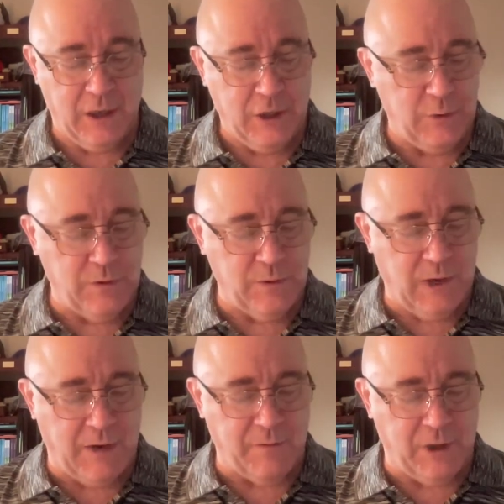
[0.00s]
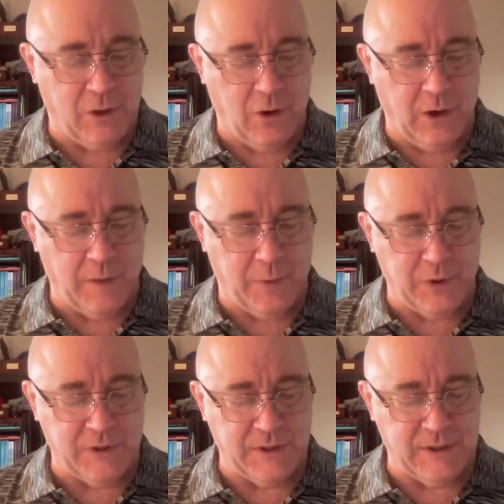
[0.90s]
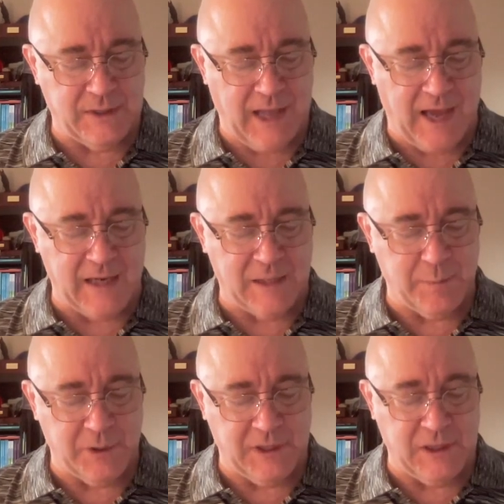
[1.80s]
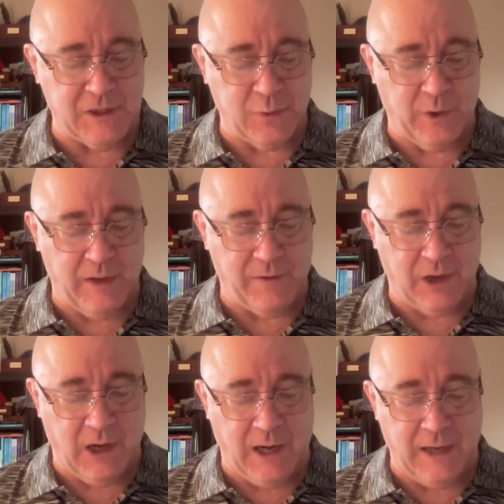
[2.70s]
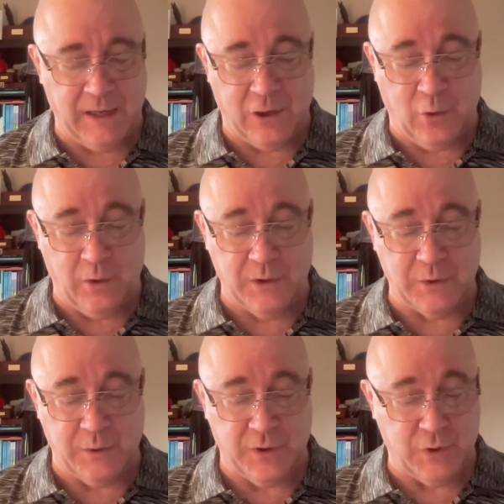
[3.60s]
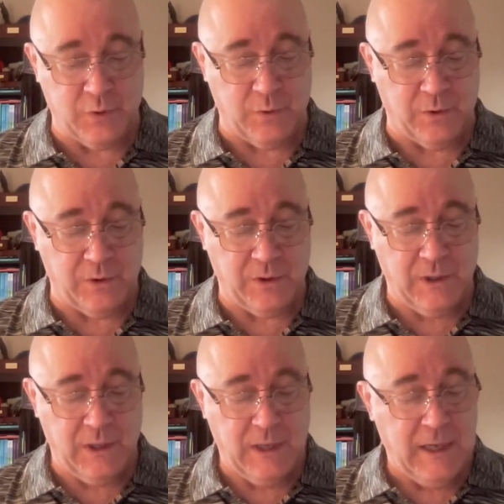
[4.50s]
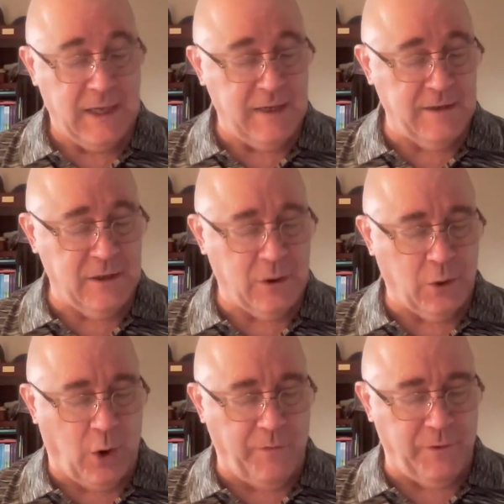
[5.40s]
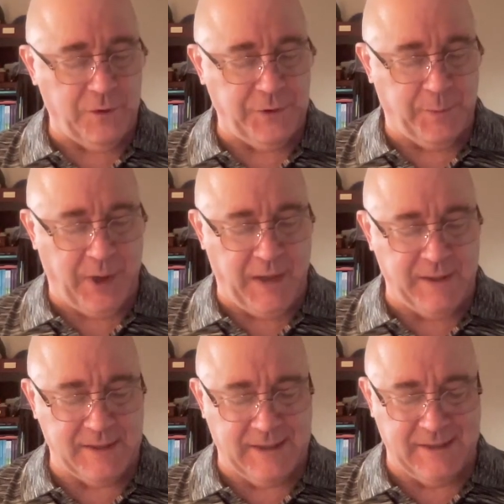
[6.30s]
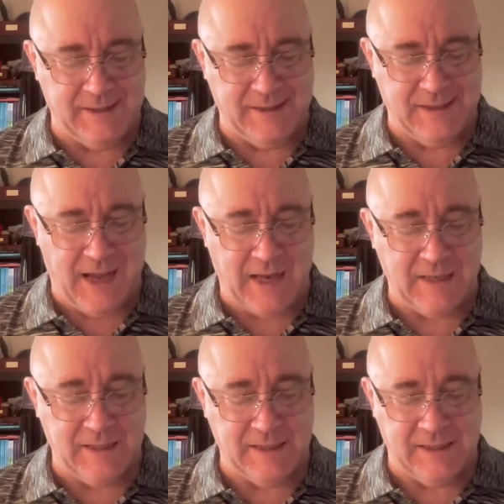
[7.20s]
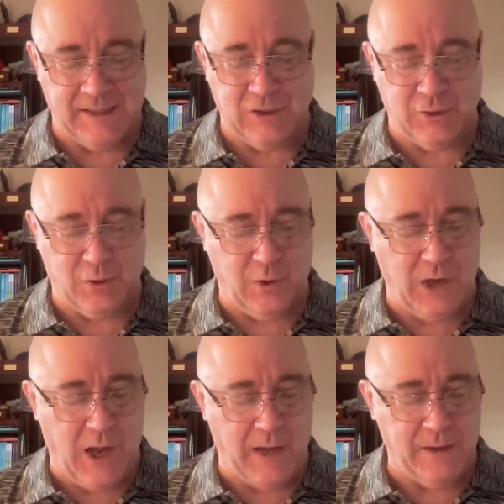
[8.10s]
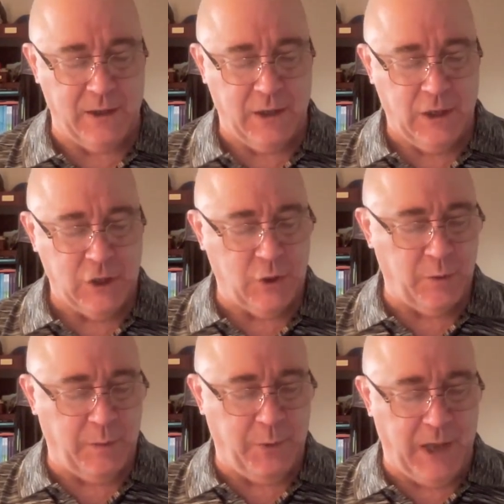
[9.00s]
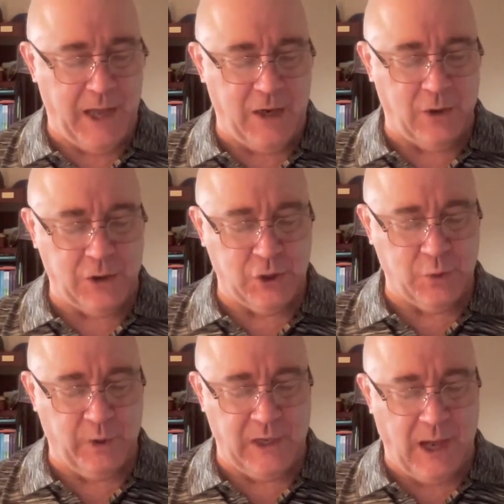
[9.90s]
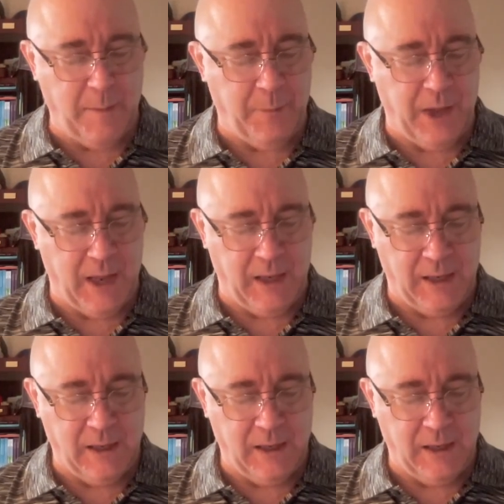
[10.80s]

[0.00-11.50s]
You do not regard a person's status, but teach the way of God in accordance with the truth. Is it lawful to pay the census tax to Caesar or not? Should we pay or should we not pay?"